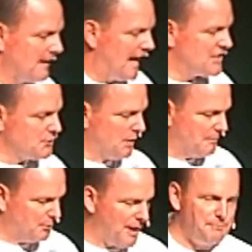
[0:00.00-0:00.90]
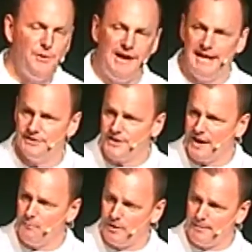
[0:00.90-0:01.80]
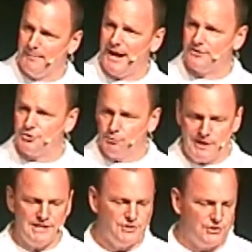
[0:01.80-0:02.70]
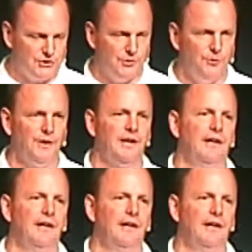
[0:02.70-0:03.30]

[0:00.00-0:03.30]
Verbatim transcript: I just want to prep you ahead of time. What I'm about to read to you,